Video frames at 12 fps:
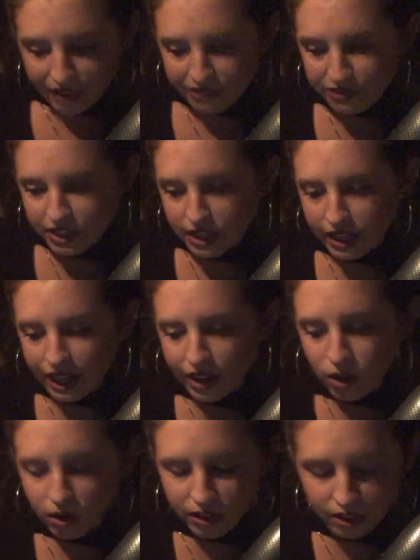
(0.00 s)
I feel
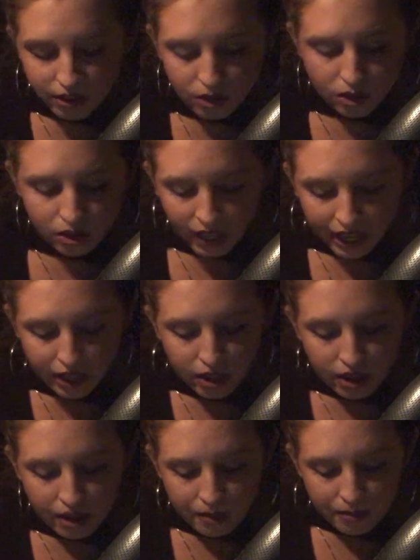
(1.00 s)
like you're like
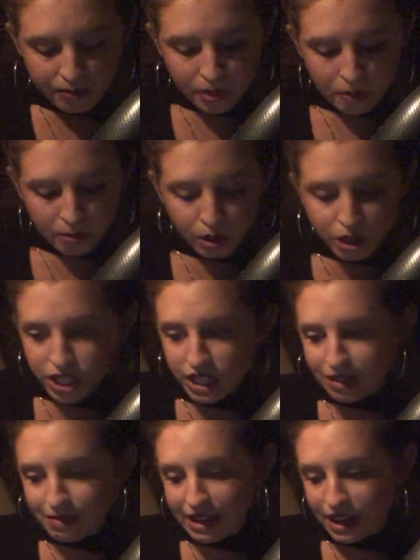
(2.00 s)

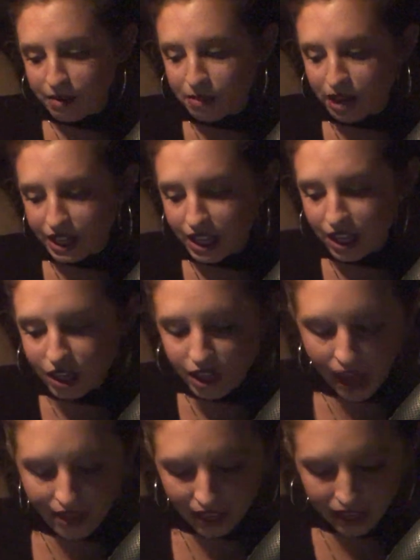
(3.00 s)
pushing to make
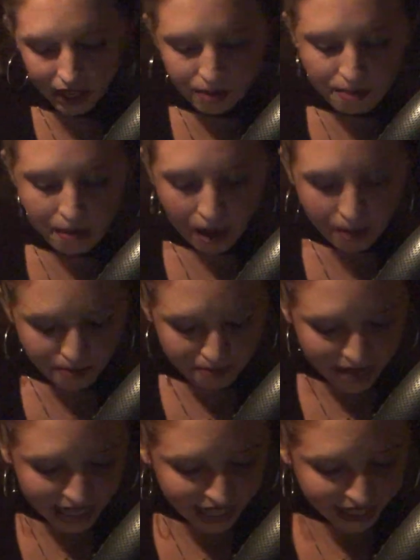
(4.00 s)
money. I like
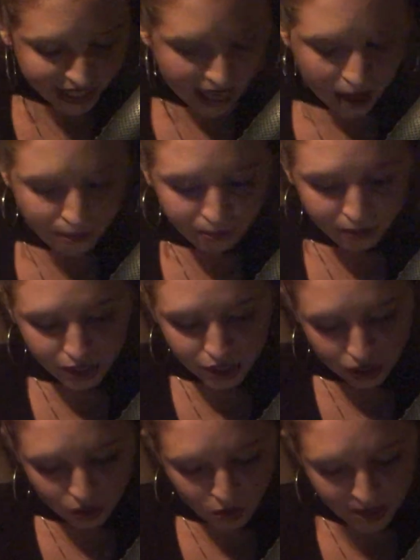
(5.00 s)
meeting the
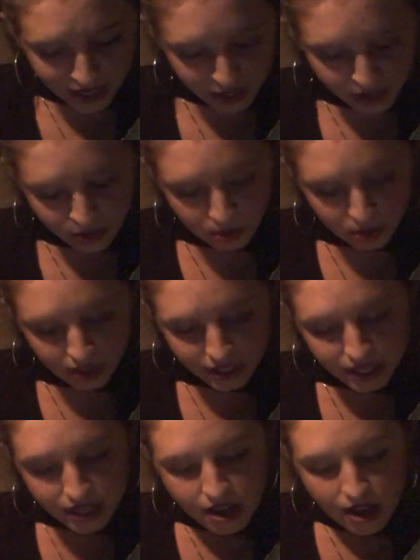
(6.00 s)
Empress, a Queen of
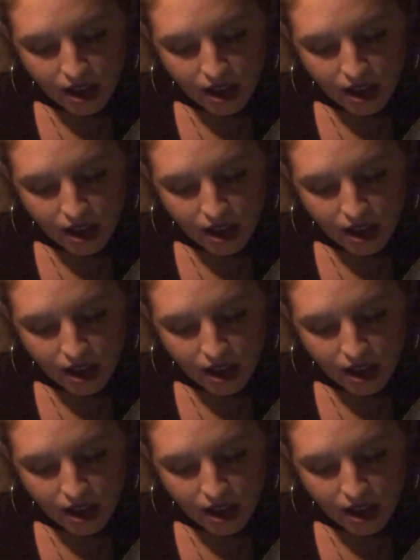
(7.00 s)
Swords.